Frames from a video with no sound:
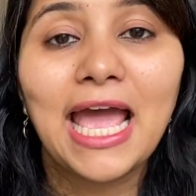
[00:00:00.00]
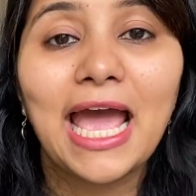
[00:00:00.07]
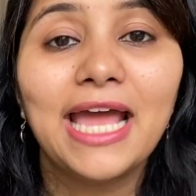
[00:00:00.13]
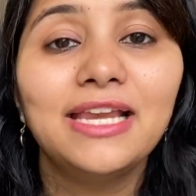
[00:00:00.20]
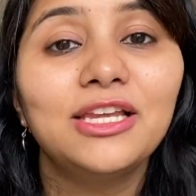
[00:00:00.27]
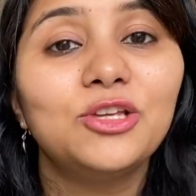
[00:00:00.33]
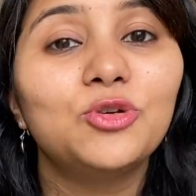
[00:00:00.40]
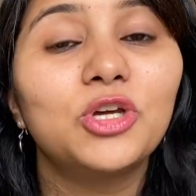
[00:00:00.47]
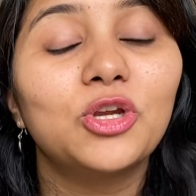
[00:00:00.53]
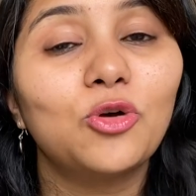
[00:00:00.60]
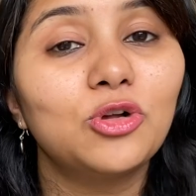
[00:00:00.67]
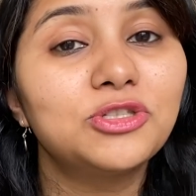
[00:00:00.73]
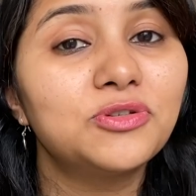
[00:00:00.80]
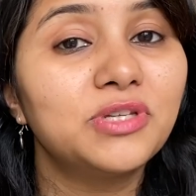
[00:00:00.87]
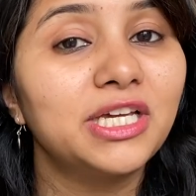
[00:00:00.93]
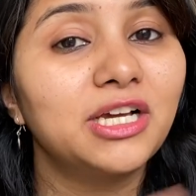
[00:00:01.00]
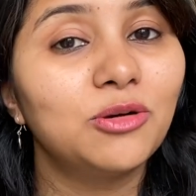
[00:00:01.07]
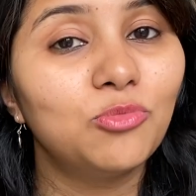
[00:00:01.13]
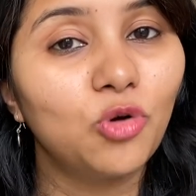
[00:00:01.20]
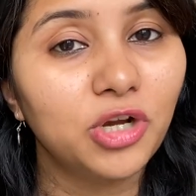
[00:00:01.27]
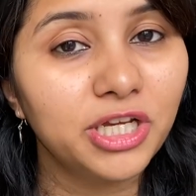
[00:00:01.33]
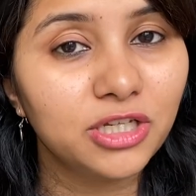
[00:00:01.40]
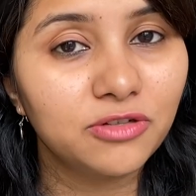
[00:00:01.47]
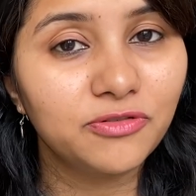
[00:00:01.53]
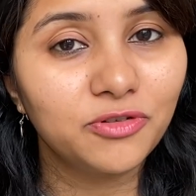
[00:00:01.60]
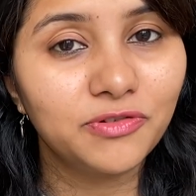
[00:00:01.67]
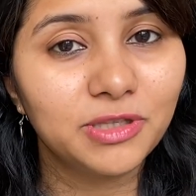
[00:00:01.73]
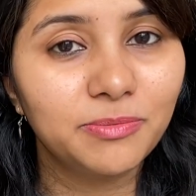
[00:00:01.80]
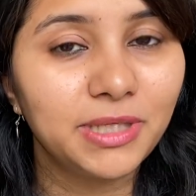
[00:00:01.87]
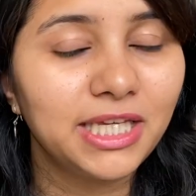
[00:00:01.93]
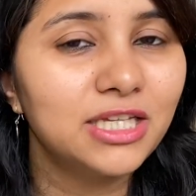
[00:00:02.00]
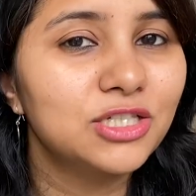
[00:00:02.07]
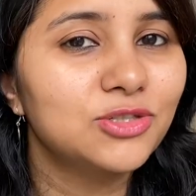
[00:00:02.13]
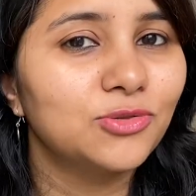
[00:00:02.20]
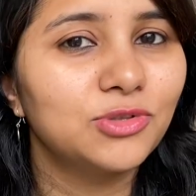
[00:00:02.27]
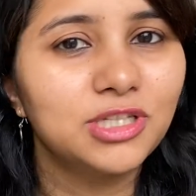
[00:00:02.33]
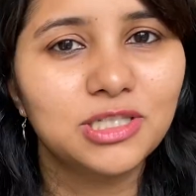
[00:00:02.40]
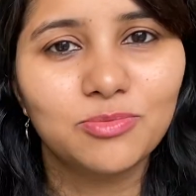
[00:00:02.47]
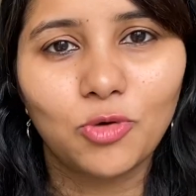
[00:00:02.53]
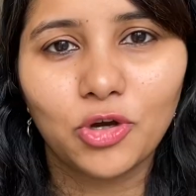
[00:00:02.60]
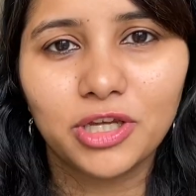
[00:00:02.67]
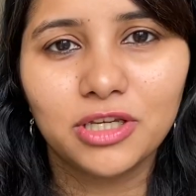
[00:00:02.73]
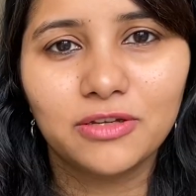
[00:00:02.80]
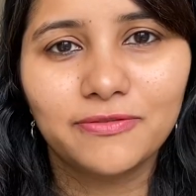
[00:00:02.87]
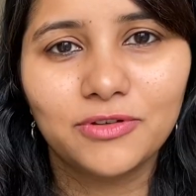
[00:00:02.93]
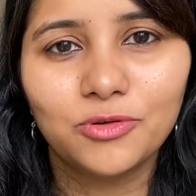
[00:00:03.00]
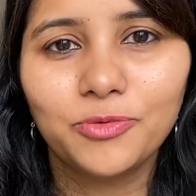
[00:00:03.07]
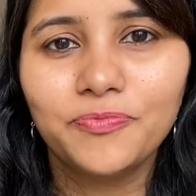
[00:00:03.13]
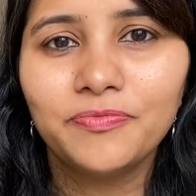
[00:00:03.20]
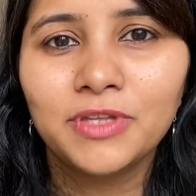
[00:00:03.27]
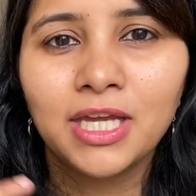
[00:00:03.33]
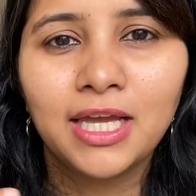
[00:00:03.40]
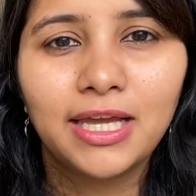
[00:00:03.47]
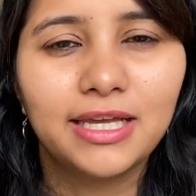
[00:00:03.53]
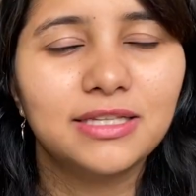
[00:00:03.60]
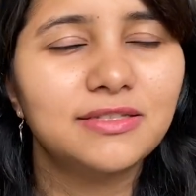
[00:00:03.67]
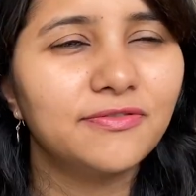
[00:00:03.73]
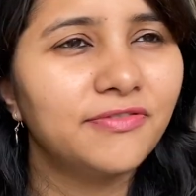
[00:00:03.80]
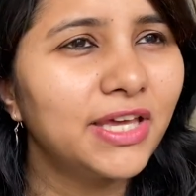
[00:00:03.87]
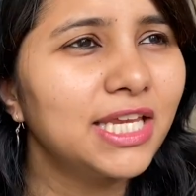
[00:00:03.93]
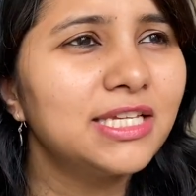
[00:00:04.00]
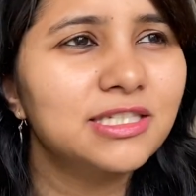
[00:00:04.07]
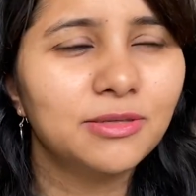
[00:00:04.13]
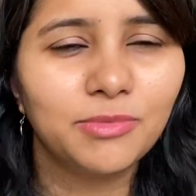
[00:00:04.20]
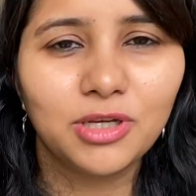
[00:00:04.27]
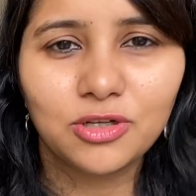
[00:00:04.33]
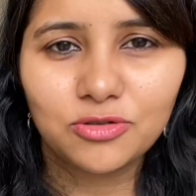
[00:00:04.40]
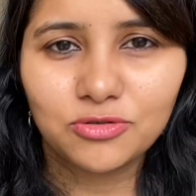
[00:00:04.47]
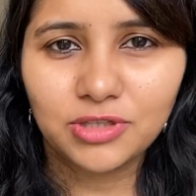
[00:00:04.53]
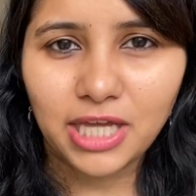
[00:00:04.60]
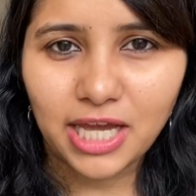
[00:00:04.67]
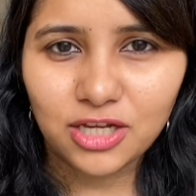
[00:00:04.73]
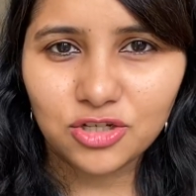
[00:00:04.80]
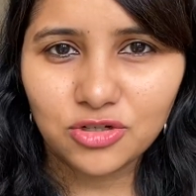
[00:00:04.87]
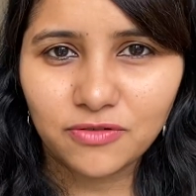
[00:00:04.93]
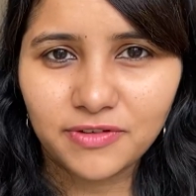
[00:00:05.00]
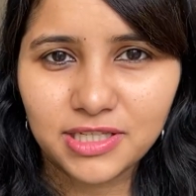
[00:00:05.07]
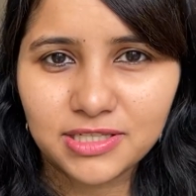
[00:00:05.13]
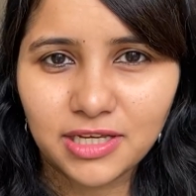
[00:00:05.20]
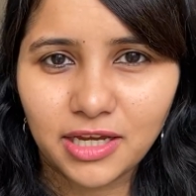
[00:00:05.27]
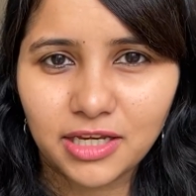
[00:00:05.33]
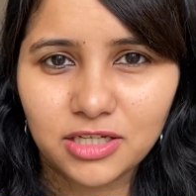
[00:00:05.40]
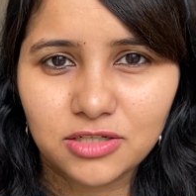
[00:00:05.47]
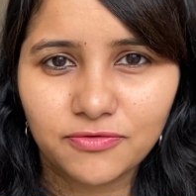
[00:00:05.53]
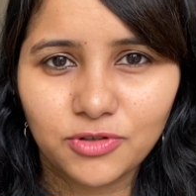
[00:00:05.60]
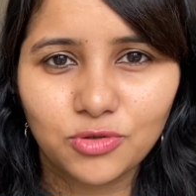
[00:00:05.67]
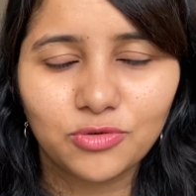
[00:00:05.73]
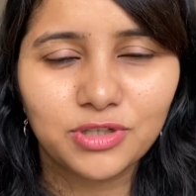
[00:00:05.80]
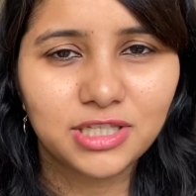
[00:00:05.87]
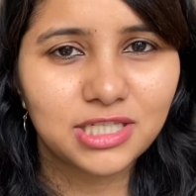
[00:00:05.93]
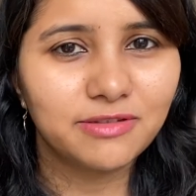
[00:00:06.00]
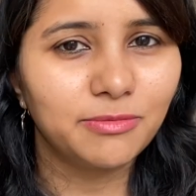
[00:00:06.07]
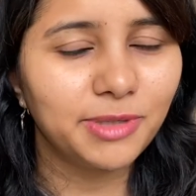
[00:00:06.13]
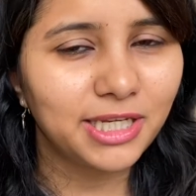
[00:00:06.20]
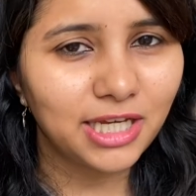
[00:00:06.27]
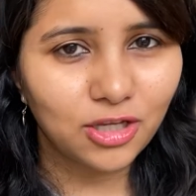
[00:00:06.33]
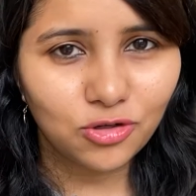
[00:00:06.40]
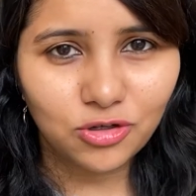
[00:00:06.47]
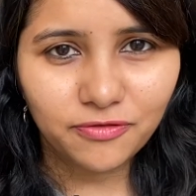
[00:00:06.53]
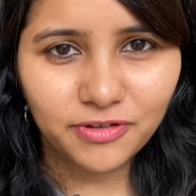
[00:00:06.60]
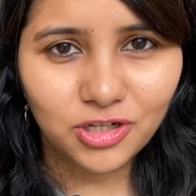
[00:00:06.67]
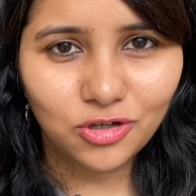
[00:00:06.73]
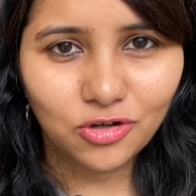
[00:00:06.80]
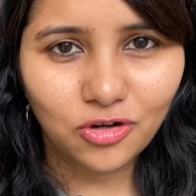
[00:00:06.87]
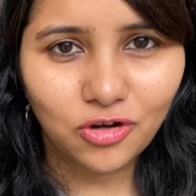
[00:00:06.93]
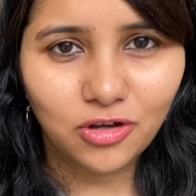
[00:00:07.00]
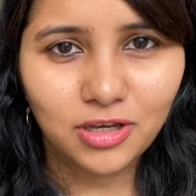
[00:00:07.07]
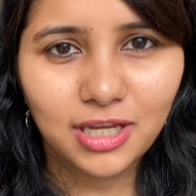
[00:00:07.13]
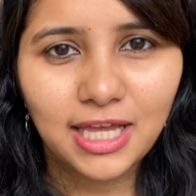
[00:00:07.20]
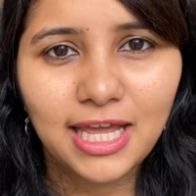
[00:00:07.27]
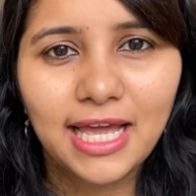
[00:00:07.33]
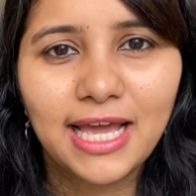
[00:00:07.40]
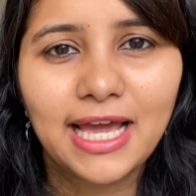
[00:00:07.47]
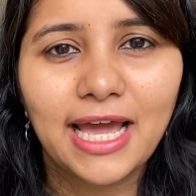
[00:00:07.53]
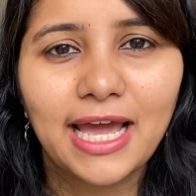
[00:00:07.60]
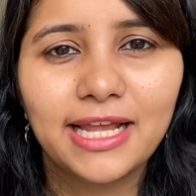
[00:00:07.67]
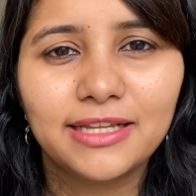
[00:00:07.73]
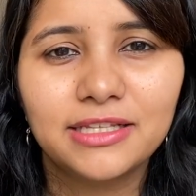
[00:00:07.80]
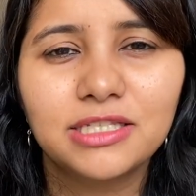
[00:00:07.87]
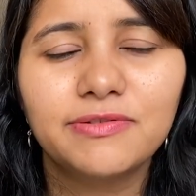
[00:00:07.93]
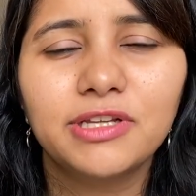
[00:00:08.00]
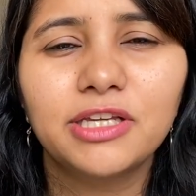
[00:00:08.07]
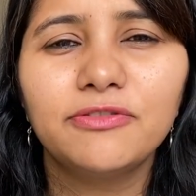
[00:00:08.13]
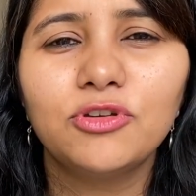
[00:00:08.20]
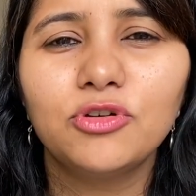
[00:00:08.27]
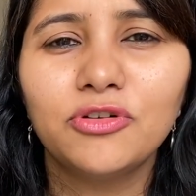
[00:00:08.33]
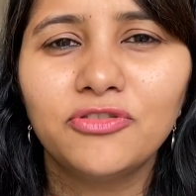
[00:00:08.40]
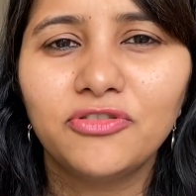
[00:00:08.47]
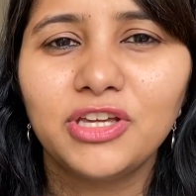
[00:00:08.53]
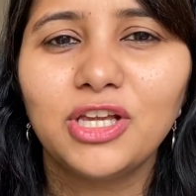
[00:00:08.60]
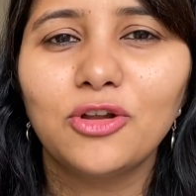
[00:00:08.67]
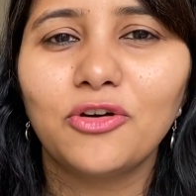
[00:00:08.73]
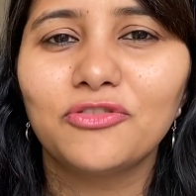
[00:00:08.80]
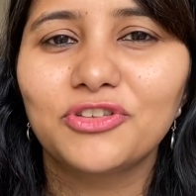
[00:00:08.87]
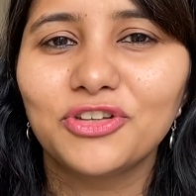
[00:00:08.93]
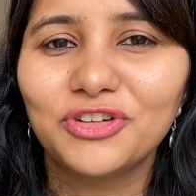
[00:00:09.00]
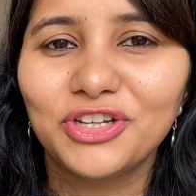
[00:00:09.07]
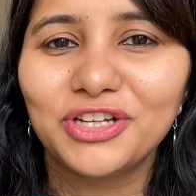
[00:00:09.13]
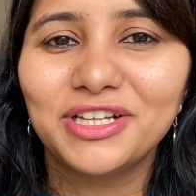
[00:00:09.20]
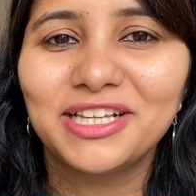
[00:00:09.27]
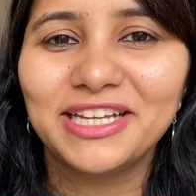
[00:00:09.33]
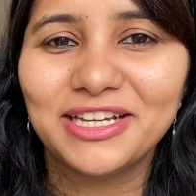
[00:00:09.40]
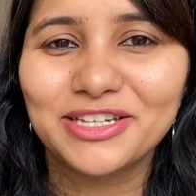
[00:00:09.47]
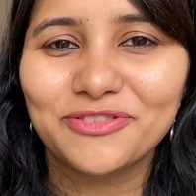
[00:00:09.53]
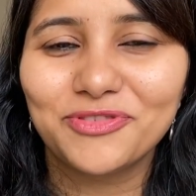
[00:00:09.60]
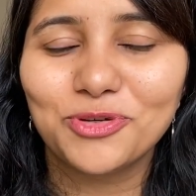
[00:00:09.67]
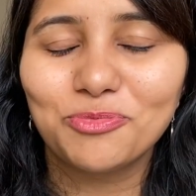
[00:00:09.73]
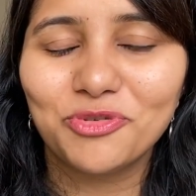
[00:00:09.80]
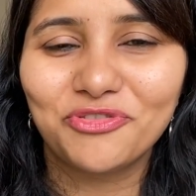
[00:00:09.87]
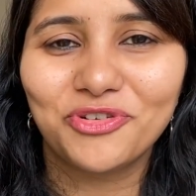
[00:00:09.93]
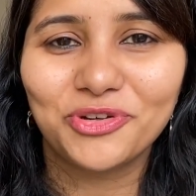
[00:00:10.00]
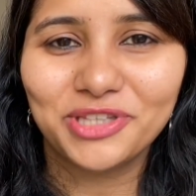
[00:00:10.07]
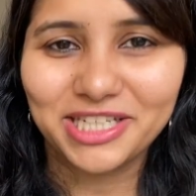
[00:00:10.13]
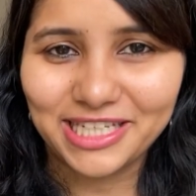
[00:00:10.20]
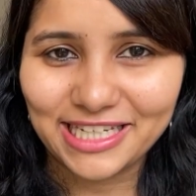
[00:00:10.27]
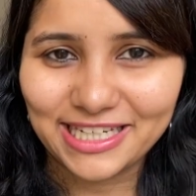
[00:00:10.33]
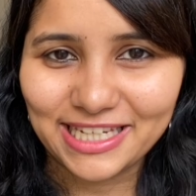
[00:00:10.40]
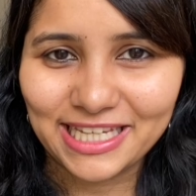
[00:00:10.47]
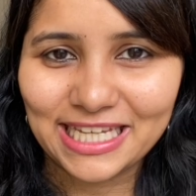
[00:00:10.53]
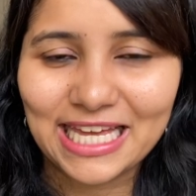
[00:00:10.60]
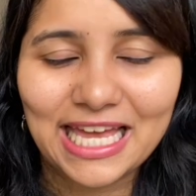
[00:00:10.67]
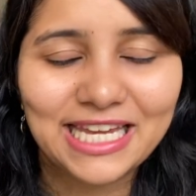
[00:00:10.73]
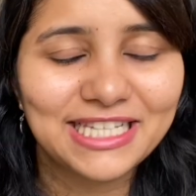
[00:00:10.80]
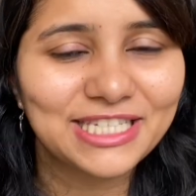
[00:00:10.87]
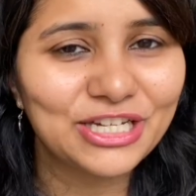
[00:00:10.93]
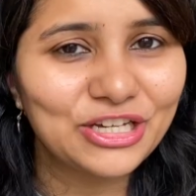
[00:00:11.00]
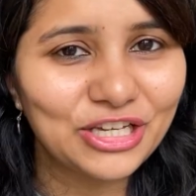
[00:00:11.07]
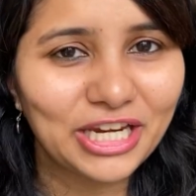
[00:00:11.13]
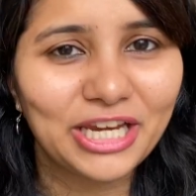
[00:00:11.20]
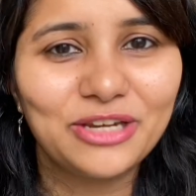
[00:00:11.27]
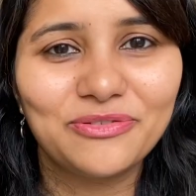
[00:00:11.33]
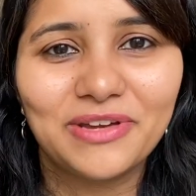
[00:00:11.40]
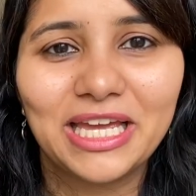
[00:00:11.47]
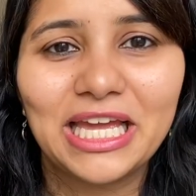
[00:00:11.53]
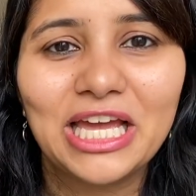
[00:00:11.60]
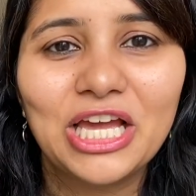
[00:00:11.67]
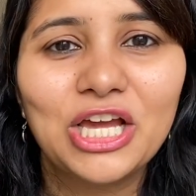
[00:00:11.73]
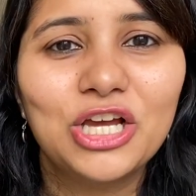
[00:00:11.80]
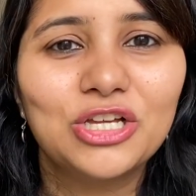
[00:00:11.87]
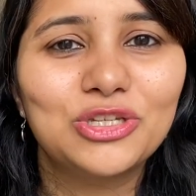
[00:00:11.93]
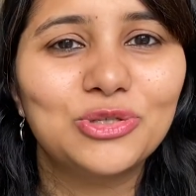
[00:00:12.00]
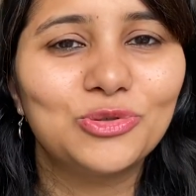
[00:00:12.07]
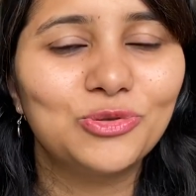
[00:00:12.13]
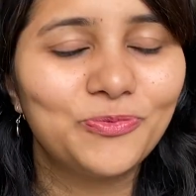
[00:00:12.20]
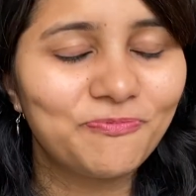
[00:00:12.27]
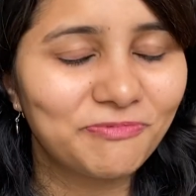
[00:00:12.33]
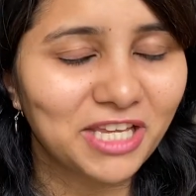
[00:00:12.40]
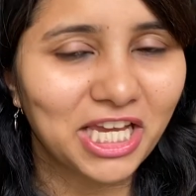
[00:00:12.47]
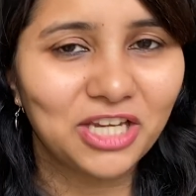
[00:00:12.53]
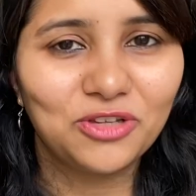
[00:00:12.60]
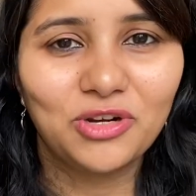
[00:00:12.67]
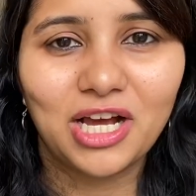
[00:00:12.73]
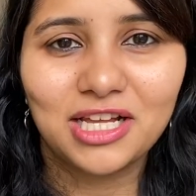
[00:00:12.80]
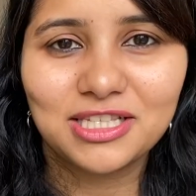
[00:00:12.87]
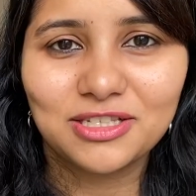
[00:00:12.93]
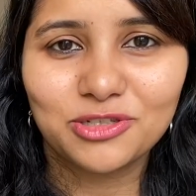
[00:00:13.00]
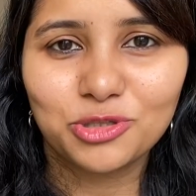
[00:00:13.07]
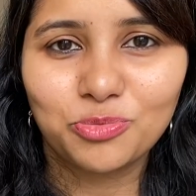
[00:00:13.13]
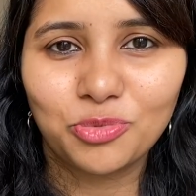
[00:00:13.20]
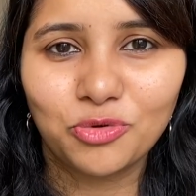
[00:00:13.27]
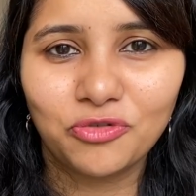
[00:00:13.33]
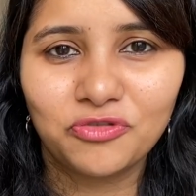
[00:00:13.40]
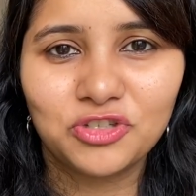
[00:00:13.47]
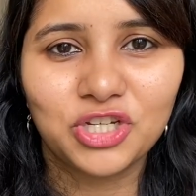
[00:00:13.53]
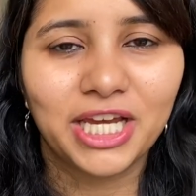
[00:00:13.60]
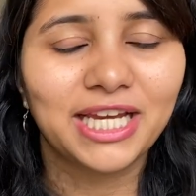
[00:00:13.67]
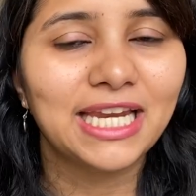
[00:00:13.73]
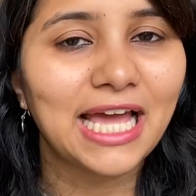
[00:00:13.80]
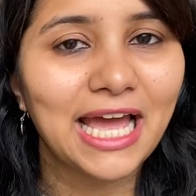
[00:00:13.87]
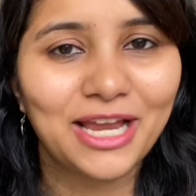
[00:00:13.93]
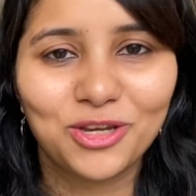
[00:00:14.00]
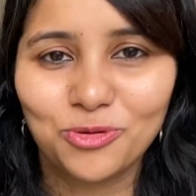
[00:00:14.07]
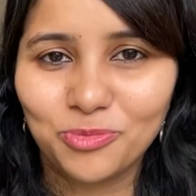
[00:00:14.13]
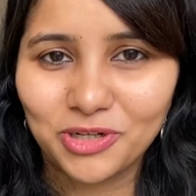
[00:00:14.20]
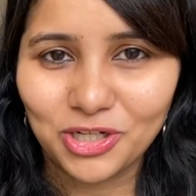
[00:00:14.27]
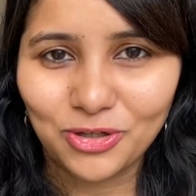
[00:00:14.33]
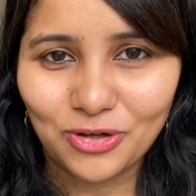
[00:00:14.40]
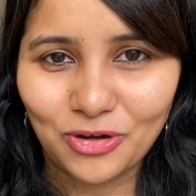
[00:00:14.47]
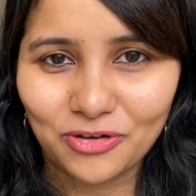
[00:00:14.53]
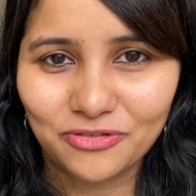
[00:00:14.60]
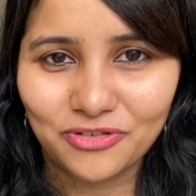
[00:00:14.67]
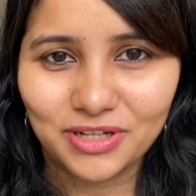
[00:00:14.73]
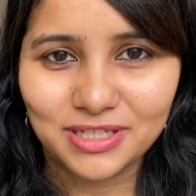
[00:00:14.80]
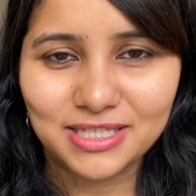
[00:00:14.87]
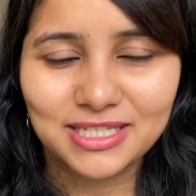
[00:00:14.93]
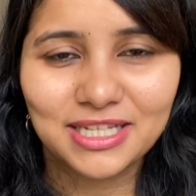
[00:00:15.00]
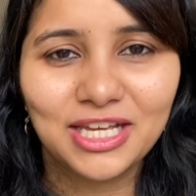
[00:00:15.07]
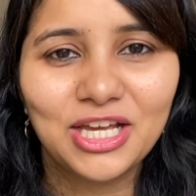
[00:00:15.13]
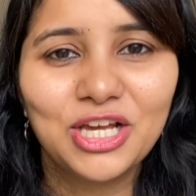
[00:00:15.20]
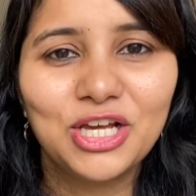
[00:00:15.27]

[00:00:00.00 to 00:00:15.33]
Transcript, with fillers: And you can also take a mock interview with me. So this mock interview is very similar to the actual visa interview. This will be done on a video call, and this will give you a feel of the real interview before the D-Day. And it's a great way to get your answers proof checked and to build your confidence.